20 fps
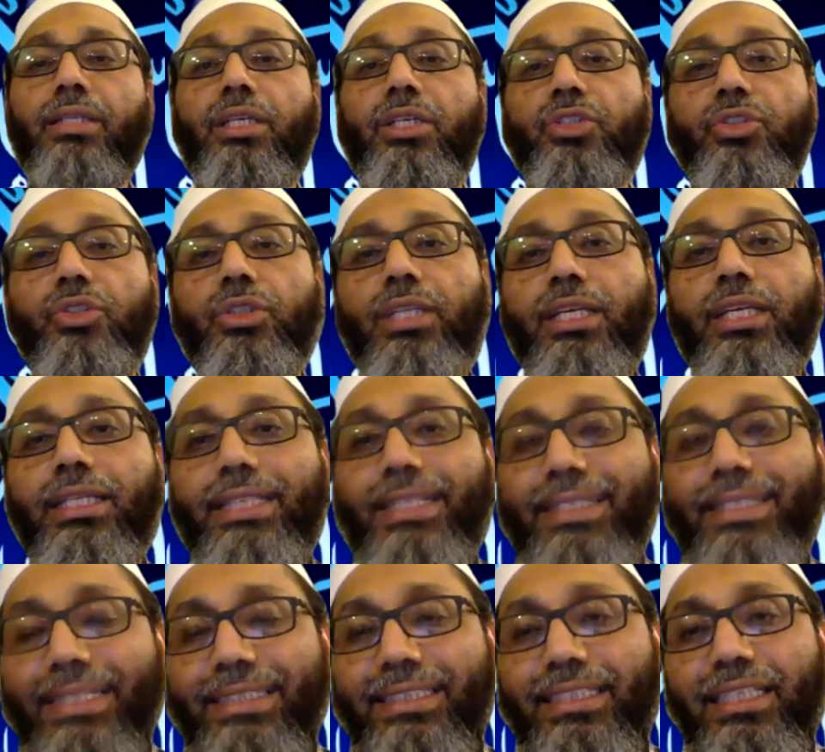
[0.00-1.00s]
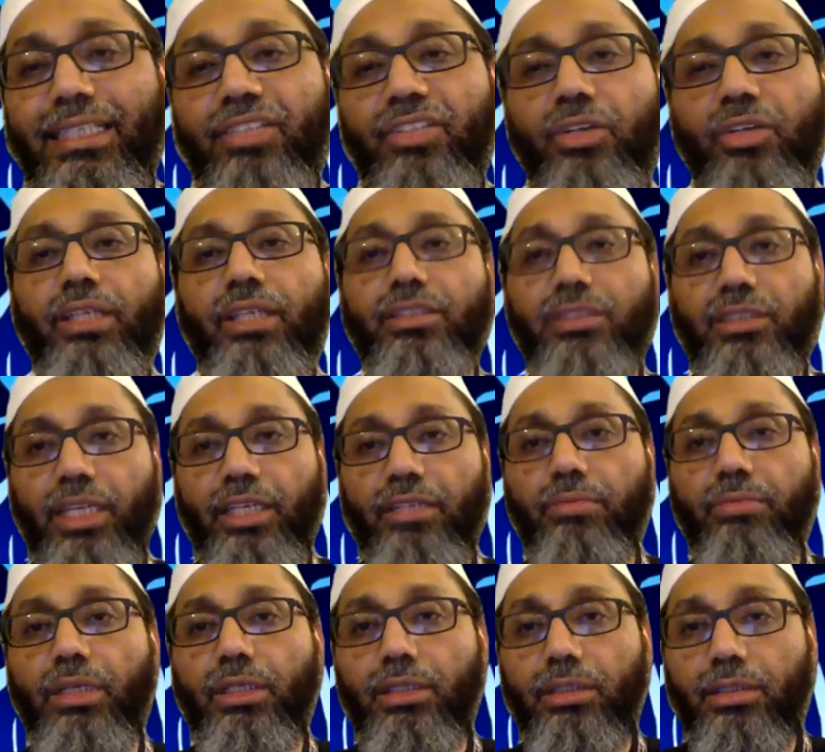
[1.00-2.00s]
So that's an incorrect
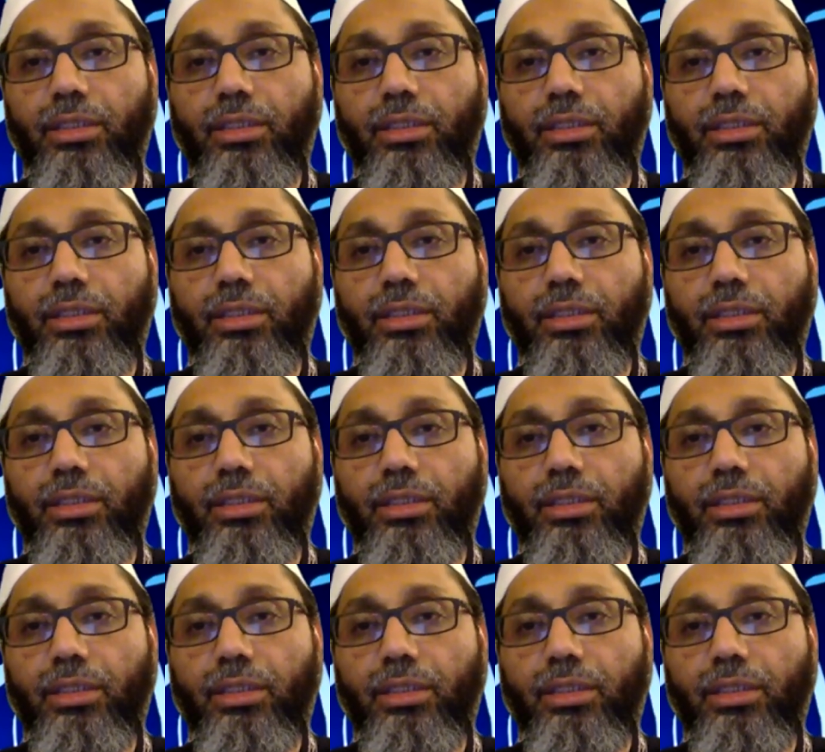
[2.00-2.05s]
statement.